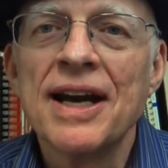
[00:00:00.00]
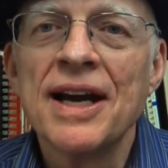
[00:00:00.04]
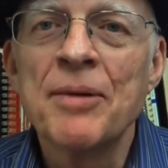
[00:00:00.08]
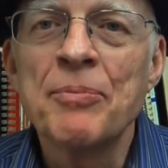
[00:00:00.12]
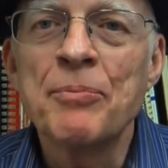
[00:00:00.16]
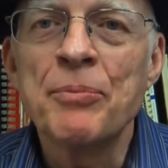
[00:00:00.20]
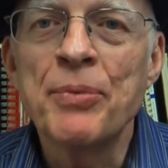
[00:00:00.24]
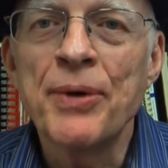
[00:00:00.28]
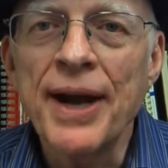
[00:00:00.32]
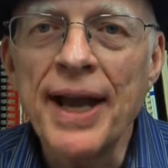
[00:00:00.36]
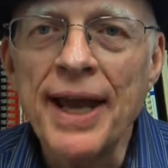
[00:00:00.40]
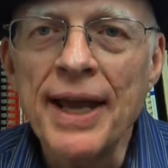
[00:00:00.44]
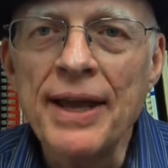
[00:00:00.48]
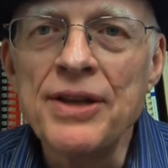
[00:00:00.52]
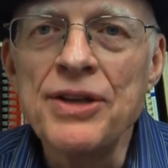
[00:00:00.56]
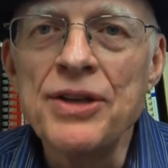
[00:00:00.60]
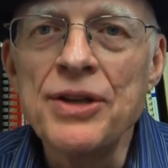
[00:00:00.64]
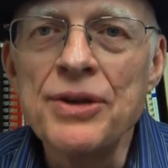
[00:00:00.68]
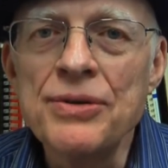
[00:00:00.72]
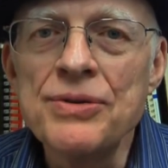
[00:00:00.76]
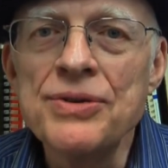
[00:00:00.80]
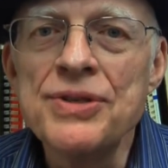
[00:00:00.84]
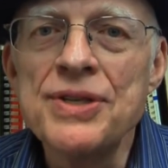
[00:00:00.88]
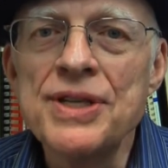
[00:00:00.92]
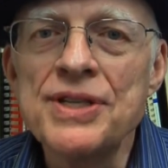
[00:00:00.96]
a brand
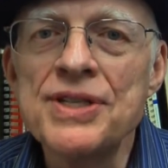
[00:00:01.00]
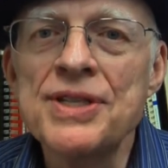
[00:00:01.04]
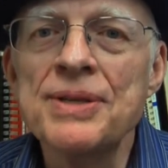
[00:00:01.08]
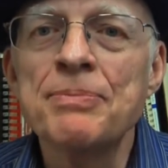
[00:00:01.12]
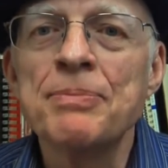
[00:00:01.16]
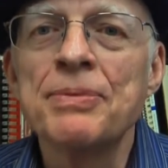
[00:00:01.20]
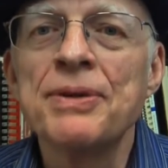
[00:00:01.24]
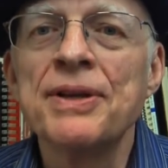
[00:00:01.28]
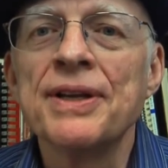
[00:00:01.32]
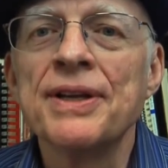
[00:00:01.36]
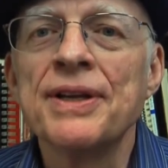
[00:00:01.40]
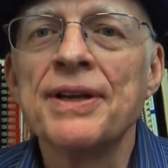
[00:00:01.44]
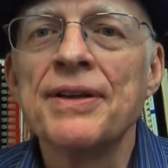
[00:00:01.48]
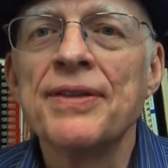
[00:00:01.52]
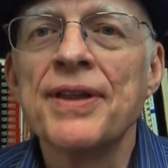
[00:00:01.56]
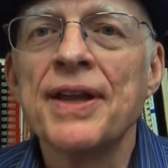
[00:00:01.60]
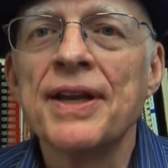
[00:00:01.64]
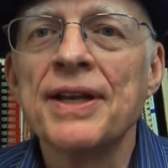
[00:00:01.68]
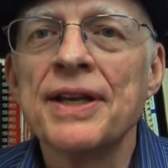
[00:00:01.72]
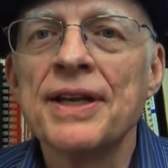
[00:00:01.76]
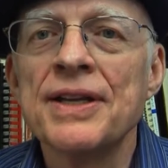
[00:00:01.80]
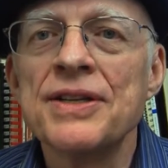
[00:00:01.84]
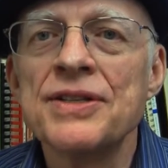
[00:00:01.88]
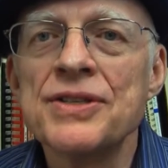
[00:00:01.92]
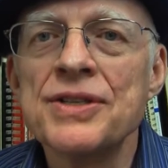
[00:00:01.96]
new discipline
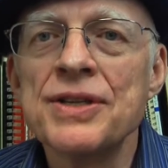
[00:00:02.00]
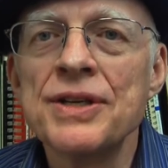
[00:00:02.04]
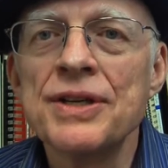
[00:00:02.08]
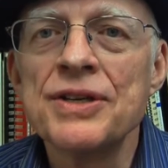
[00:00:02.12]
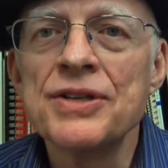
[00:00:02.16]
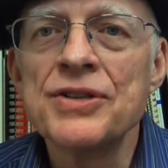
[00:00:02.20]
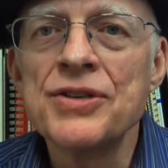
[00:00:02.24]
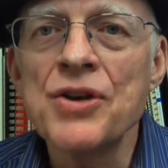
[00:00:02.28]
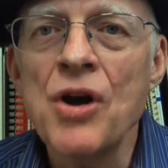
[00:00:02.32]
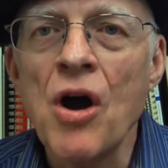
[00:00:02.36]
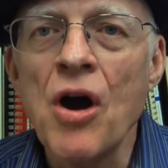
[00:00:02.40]
that considers